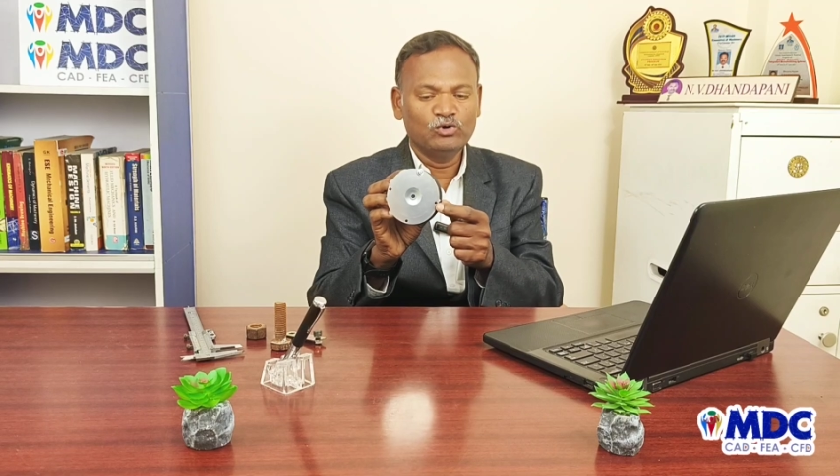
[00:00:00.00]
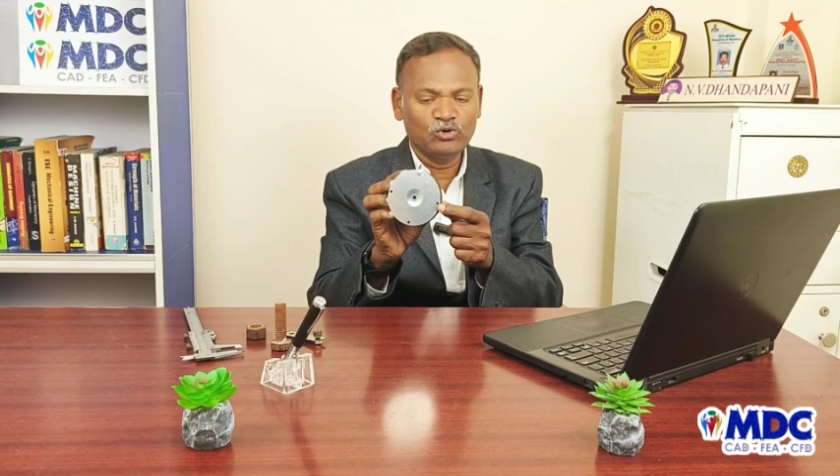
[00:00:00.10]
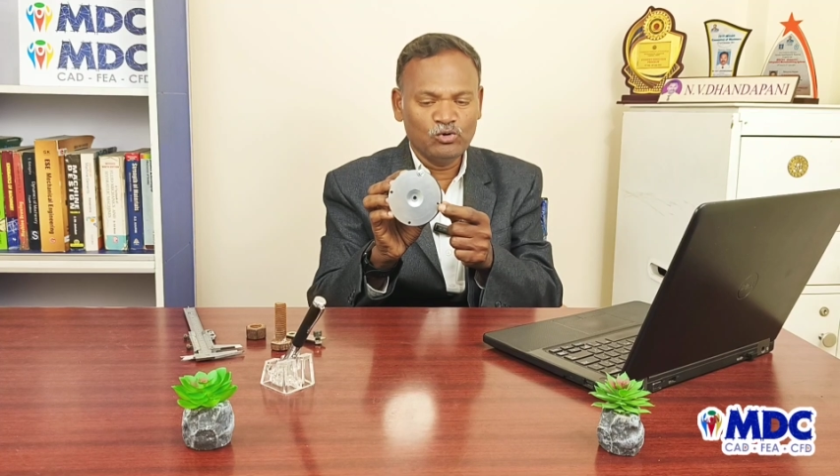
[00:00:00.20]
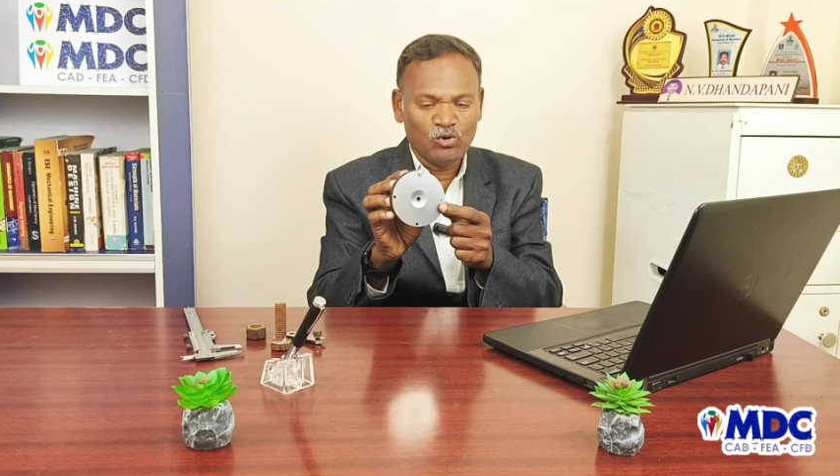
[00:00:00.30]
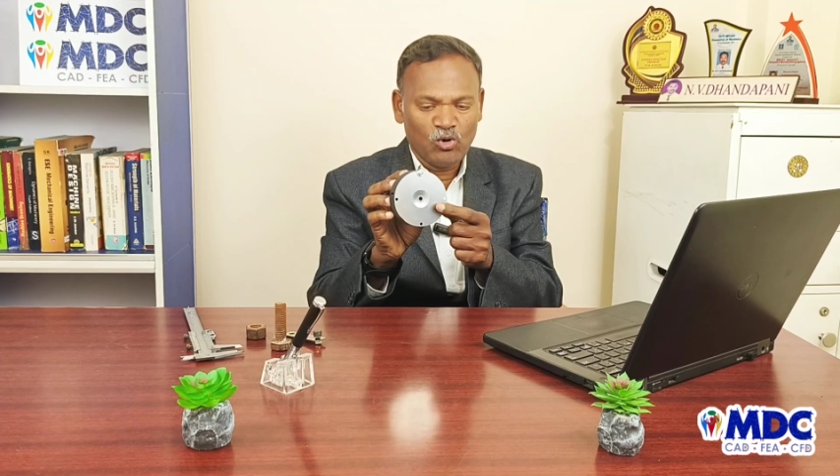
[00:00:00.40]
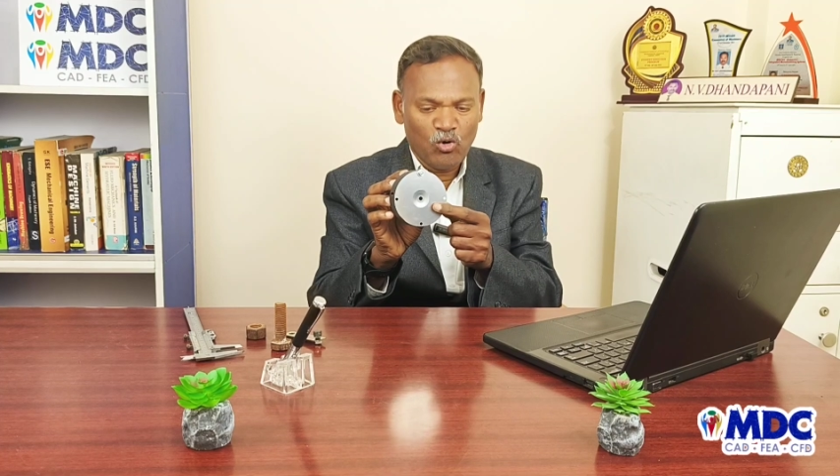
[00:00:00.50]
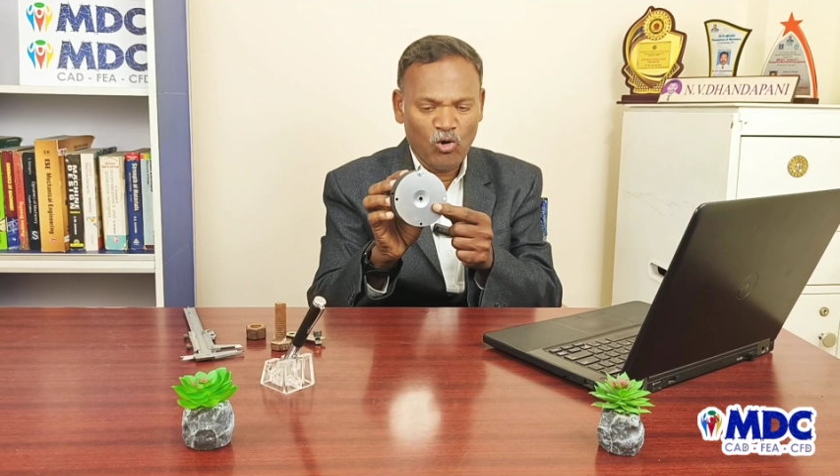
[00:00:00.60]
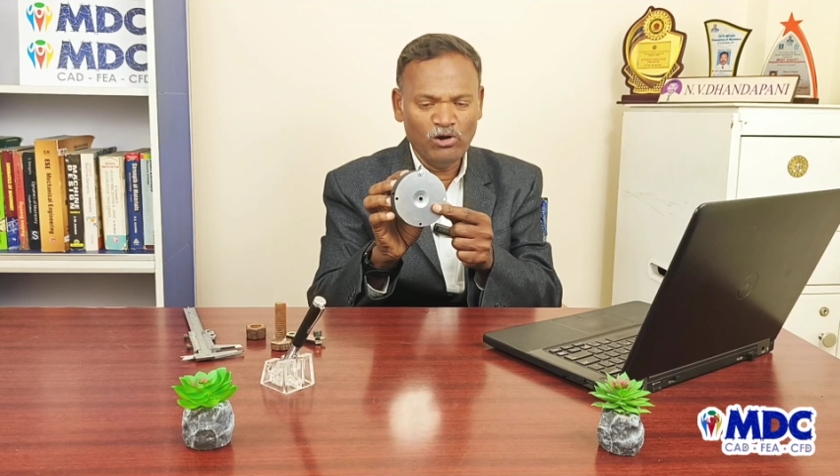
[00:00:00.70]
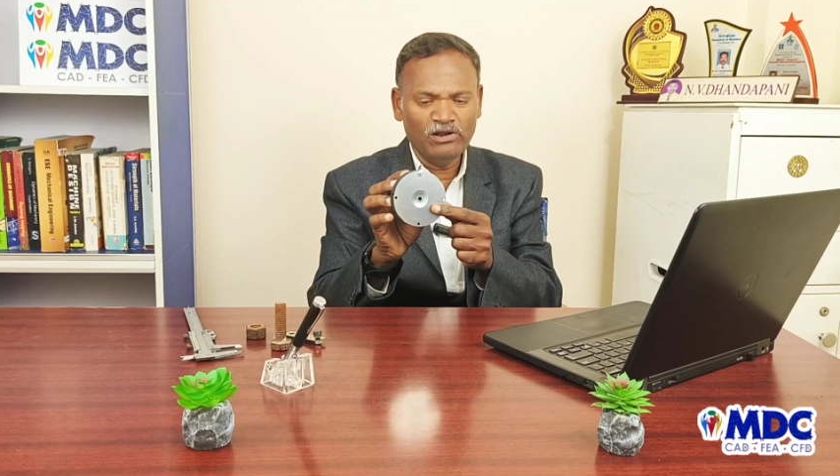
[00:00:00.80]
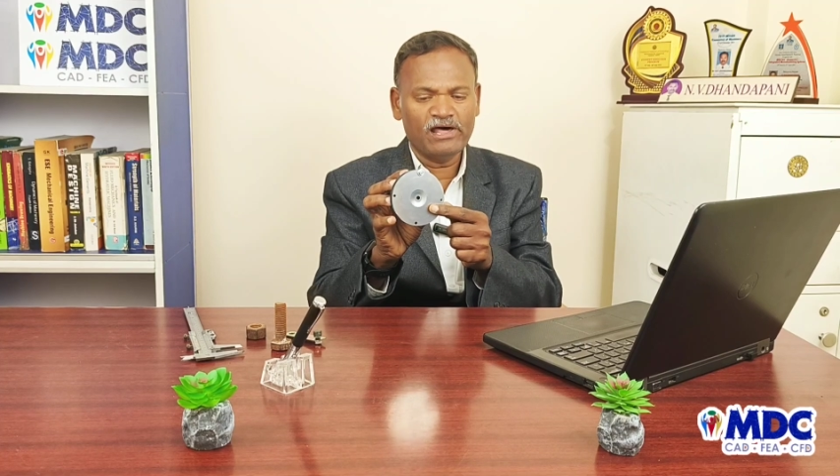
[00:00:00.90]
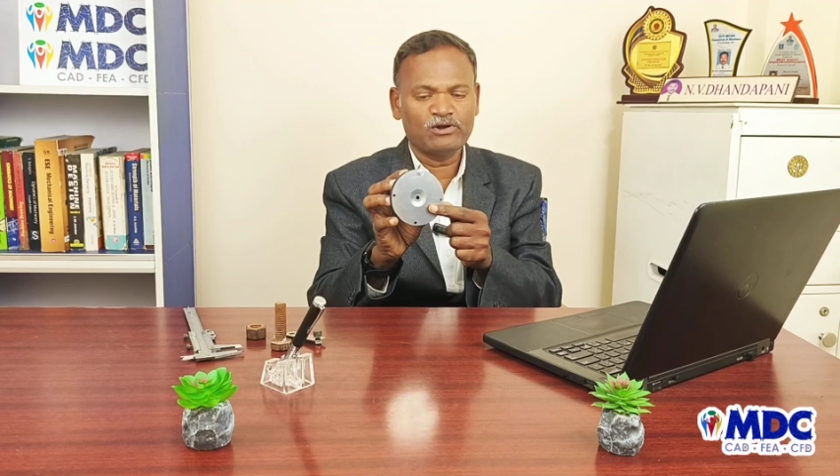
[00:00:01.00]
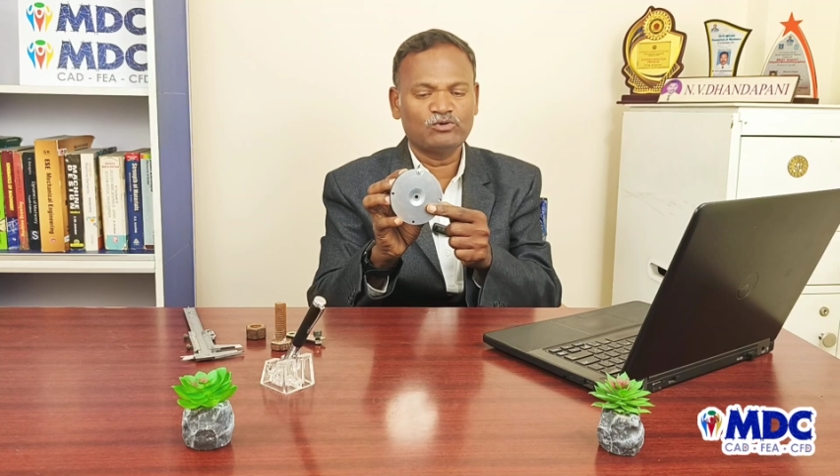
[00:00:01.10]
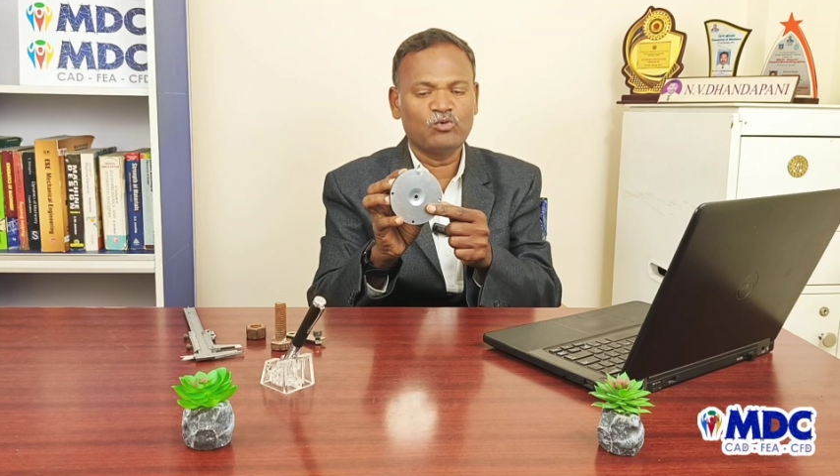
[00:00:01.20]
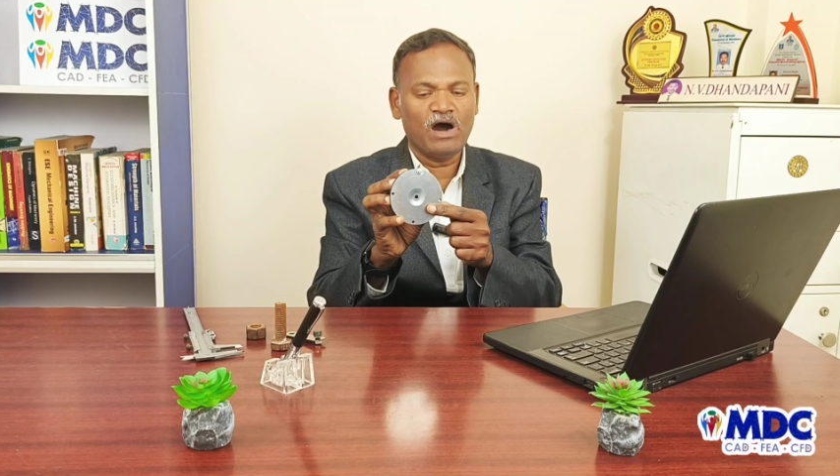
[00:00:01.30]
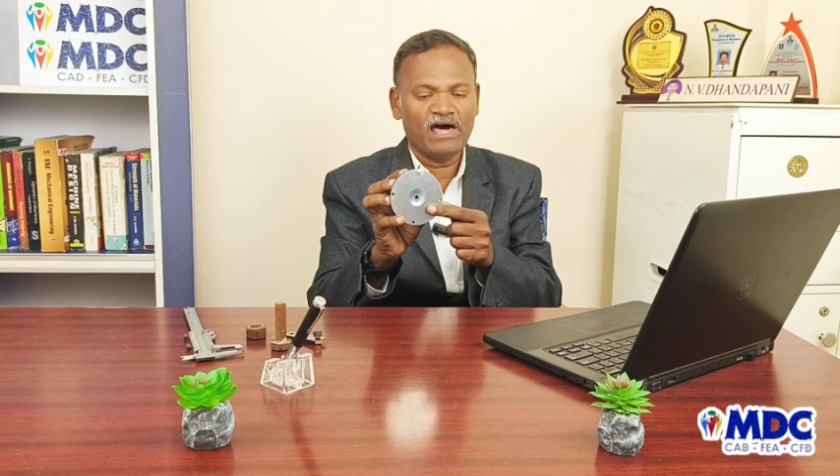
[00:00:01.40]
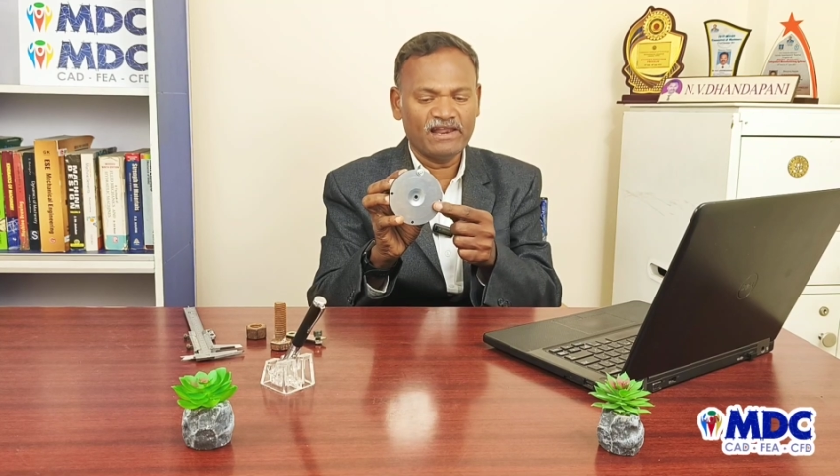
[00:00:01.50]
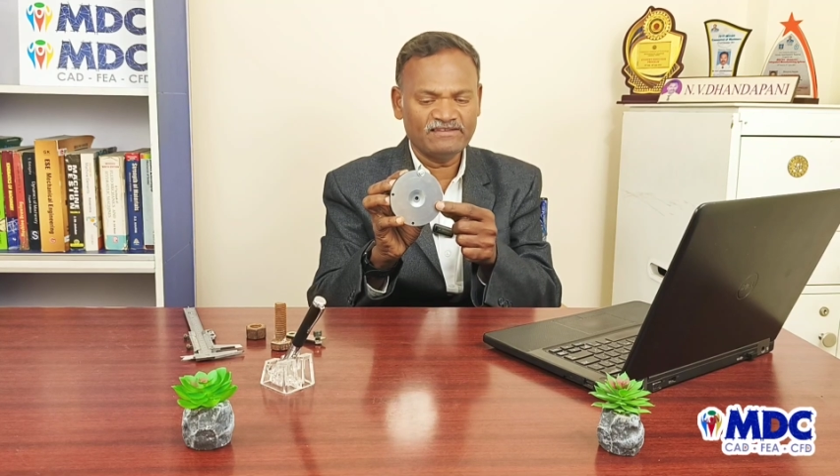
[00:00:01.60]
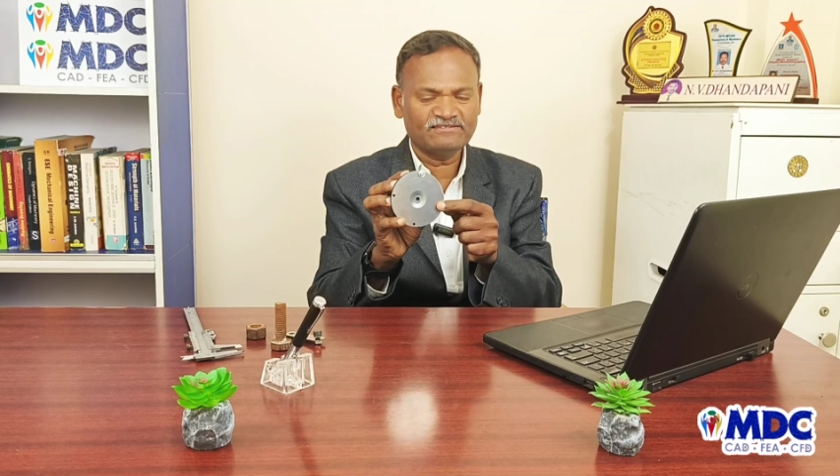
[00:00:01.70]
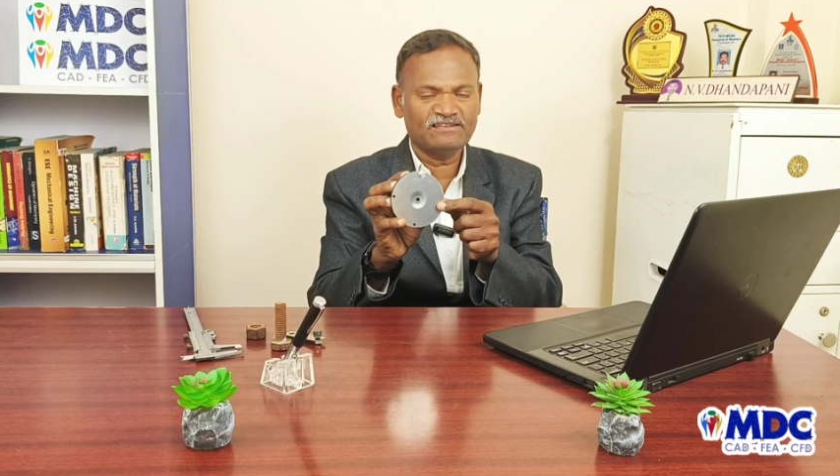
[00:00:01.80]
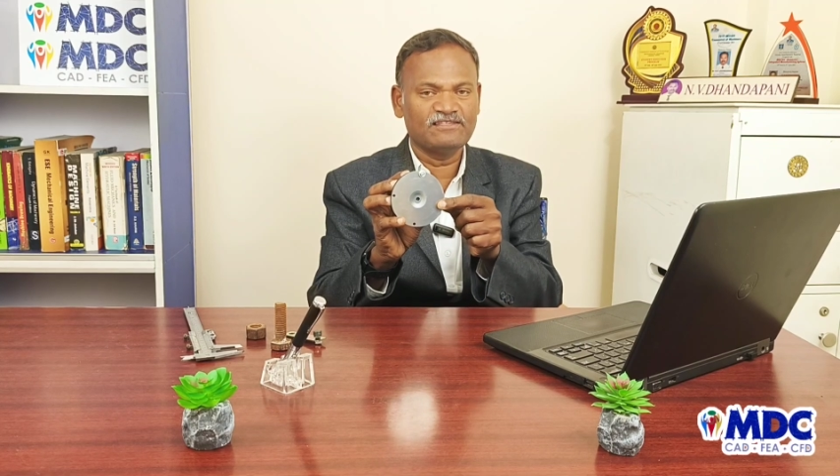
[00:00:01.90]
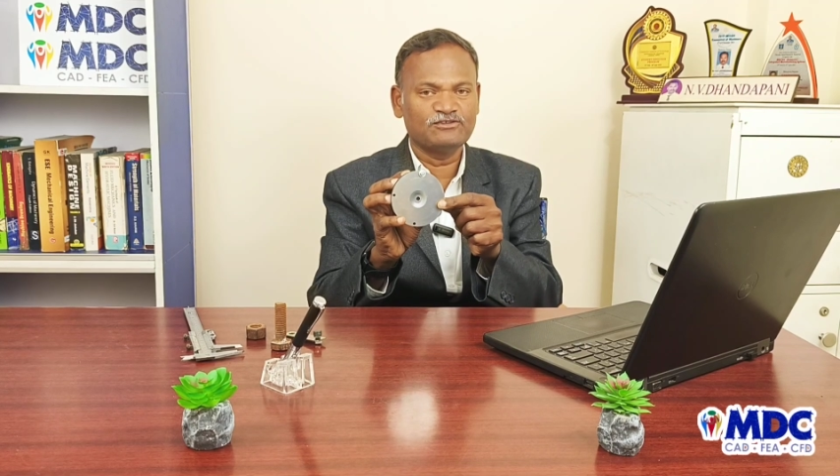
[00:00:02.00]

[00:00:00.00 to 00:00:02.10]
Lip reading: To hold or to arrest